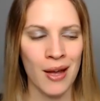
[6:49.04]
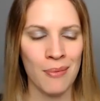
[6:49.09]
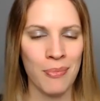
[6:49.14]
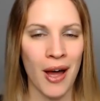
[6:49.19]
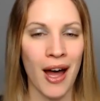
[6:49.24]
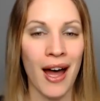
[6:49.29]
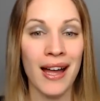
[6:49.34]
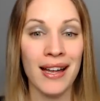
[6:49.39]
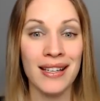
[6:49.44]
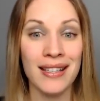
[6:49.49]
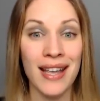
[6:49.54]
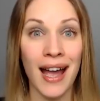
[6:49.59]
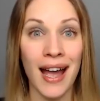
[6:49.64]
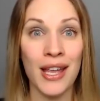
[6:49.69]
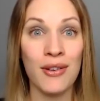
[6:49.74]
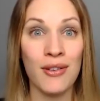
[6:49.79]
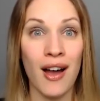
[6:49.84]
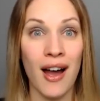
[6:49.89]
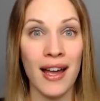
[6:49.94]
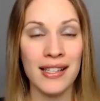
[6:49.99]
But yeah,
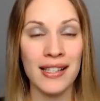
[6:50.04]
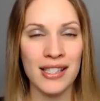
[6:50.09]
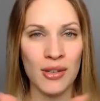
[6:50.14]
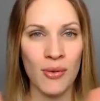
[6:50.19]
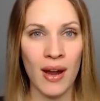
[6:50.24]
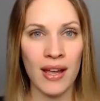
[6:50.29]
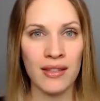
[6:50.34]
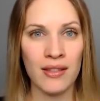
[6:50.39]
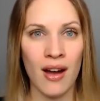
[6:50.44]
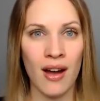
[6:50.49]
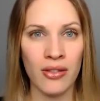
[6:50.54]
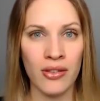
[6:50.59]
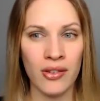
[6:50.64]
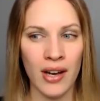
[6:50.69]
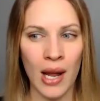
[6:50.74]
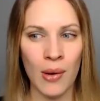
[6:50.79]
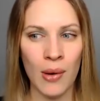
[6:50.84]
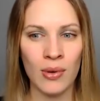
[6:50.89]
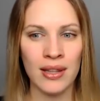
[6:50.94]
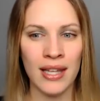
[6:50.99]
you guys, so I thought
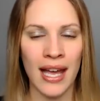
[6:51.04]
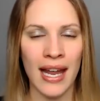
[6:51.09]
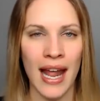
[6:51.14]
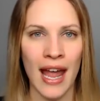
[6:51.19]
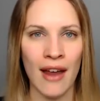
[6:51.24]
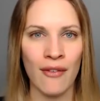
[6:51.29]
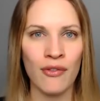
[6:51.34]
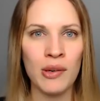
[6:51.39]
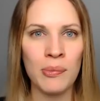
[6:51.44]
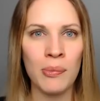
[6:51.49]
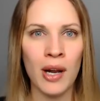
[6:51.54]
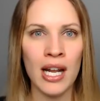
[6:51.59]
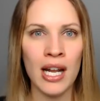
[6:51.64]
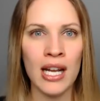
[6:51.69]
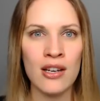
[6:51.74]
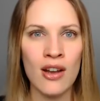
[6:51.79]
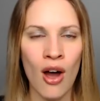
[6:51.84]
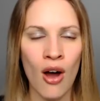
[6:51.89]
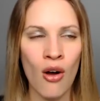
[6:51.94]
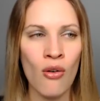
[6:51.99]
that I would let
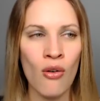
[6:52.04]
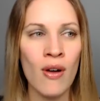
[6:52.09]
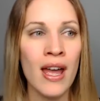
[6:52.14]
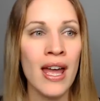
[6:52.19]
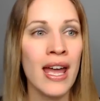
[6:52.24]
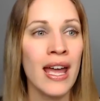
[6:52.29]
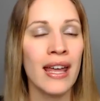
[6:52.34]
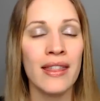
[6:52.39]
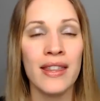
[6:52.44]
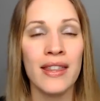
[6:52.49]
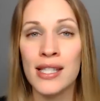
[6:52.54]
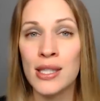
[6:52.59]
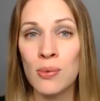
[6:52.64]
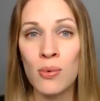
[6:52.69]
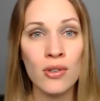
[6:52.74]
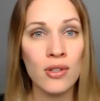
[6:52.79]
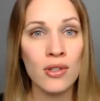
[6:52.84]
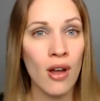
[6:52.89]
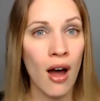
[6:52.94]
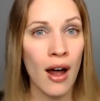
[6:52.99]
everybody know this
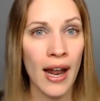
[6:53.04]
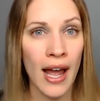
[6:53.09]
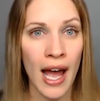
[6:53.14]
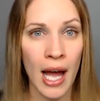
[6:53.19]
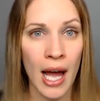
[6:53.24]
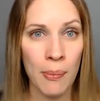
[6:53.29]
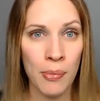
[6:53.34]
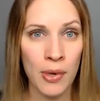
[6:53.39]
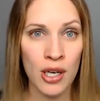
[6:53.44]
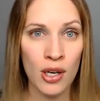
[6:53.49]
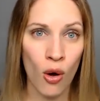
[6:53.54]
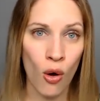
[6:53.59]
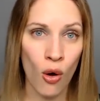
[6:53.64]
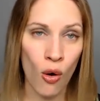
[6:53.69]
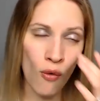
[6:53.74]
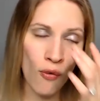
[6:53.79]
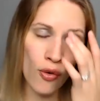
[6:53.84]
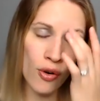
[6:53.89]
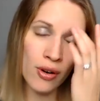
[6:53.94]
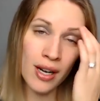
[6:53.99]
will not happen
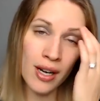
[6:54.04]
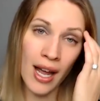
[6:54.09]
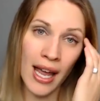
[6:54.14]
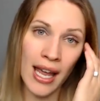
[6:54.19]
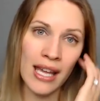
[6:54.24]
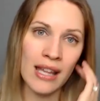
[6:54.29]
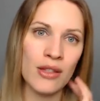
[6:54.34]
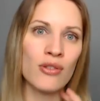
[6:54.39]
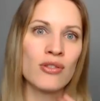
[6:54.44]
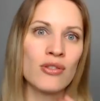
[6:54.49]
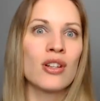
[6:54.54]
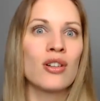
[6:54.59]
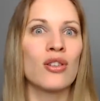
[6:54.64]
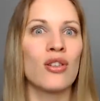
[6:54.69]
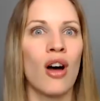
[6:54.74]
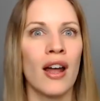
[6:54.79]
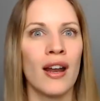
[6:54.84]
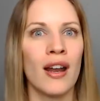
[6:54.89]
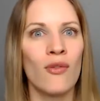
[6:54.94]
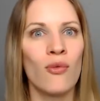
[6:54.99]
overnight. There's a
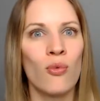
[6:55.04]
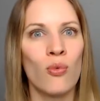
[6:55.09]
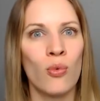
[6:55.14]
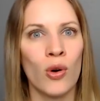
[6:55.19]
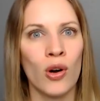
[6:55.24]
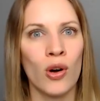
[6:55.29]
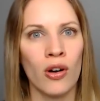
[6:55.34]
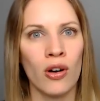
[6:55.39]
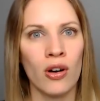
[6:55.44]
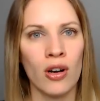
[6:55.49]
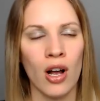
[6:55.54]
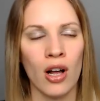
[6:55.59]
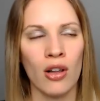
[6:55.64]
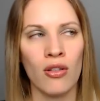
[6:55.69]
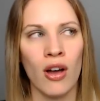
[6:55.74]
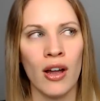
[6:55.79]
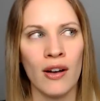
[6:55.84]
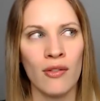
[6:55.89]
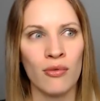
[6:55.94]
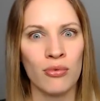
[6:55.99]
lot of work, a
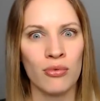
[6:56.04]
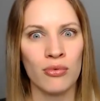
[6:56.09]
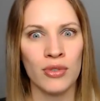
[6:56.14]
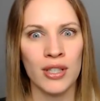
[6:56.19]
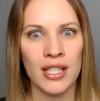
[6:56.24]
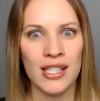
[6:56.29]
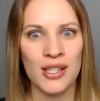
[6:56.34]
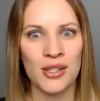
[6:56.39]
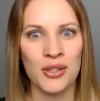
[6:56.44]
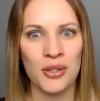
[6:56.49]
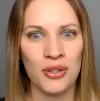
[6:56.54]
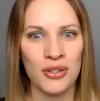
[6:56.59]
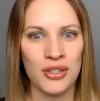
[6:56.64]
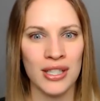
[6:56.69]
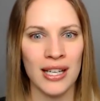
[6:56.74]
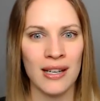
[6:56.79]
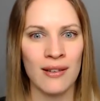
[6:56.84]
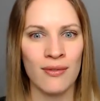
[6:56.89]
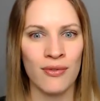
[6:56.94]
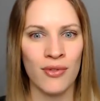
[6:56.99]
lot of research
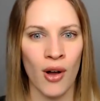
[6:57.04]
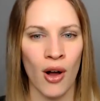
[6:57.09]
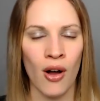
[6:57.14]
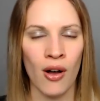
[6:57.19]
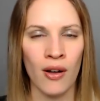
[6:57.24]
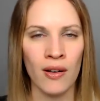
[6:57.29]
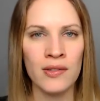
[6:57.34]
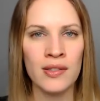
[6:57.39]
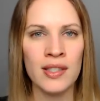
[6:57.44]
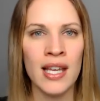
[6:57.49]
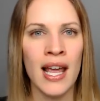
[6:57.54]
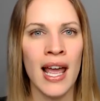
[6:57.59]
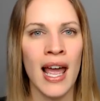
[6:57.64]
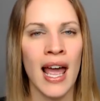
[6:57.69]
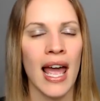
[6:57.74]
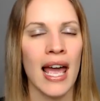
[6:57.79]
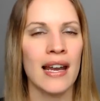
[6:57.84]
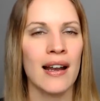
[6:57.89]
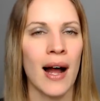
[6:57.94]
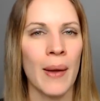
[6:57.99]
involved,
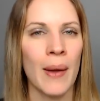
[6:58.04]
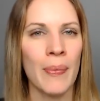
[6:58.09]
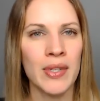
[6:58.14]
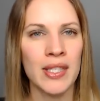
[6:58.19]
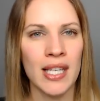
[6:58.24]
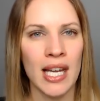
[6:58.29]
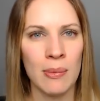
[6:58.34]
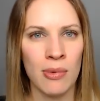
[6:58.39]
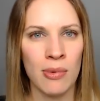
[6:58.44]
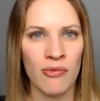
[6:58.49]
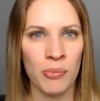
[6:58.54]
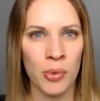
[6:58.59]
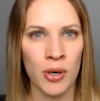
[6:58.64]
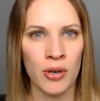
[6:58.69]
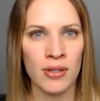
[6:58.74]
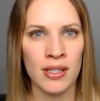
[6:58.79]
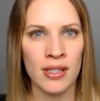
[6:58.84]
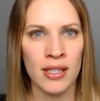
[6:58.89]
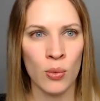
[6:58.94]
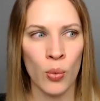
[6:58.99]
and I'm the type of
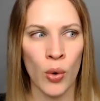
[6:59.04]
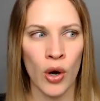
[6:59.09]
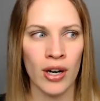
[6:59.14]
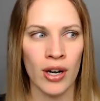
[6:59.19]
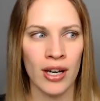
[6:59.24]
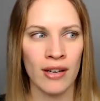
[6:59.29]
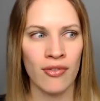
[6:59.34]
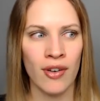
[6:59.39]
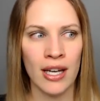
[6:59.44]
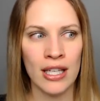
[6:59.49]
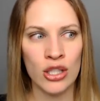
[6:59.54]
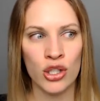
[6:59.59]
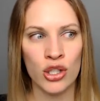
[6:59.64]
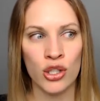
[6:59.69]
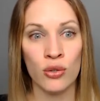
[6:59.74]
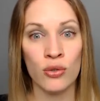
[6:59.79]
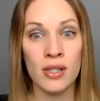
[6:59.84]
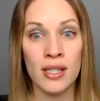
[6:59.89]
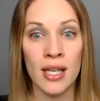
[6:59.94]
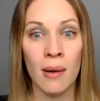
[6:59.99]
person where if I
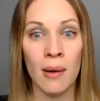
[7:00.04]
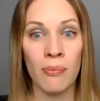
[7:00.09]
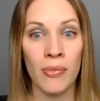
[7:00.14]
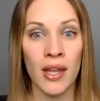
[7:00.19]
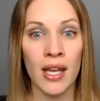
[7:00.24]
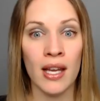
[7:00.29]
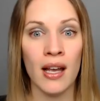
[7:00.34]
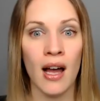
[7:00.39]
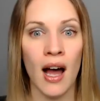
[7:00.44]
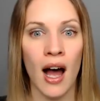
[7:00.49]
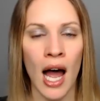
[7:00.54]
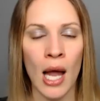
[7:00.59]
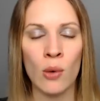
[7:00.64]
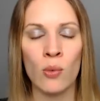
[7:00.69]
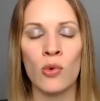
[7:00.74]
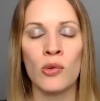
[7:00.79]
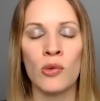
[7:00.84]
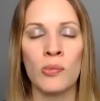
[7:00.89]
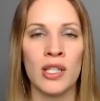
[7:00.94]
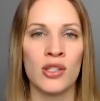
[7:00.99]
do something, I
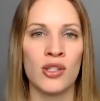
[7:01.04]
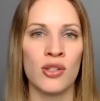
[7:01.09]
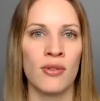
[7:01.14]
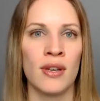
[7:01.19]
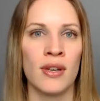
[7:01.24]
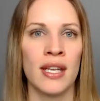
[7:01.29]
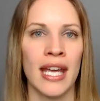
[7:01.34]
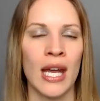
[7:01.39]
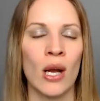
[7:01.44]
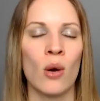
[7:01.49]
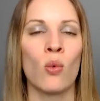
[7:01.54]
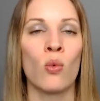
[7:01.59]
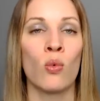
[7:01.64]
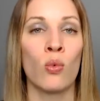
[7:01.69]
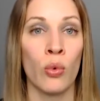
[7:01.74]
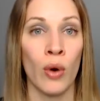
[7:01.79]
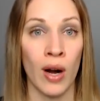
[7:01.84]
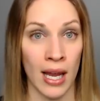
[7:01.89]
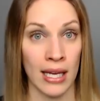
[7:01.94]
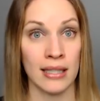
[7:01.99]
will be doing it
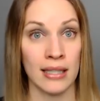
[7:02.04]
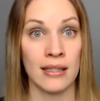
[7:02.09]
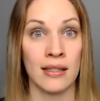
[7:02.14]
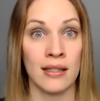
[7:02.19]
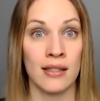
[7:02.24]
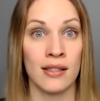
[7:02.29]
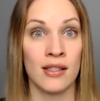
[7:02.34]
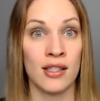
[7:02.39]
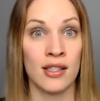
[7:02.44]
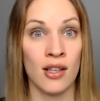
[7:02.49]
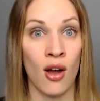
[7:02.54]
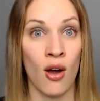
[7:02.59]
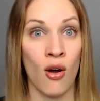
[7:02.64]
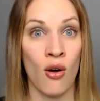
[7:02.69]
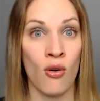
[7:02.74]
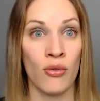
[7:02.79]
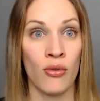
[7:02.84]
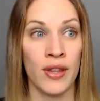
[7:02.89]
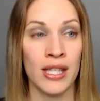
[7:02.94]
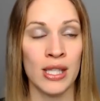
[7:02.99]
right.
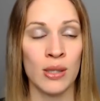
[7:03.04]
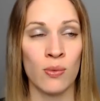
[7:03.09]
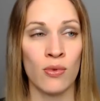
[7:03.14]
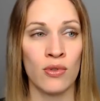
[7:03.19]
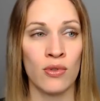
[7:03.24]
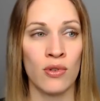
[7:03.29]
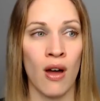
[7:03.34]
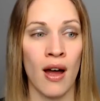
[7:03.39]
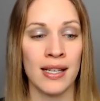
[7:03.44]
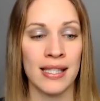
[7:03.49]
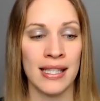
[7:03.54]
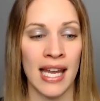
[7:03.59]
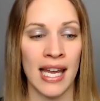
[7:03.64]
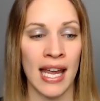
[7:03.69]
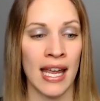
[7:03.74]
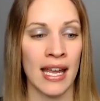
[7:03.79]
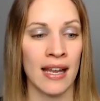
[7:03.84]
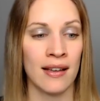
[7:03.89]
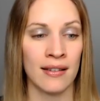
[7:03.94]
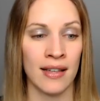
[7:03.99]
So this will not
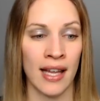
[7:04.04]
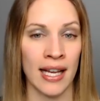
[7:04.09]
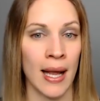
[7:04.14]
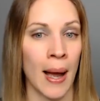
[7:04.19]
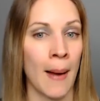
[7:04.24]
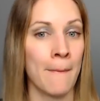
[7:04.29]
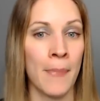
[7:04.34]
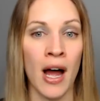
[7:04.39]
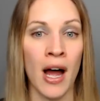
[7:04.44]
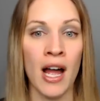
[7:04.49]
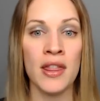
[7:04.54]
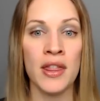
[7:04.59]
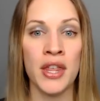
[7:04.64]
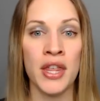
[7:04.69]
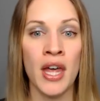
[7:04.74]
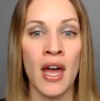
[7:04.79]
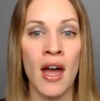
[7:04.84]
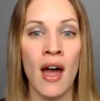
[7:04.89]
take like a month.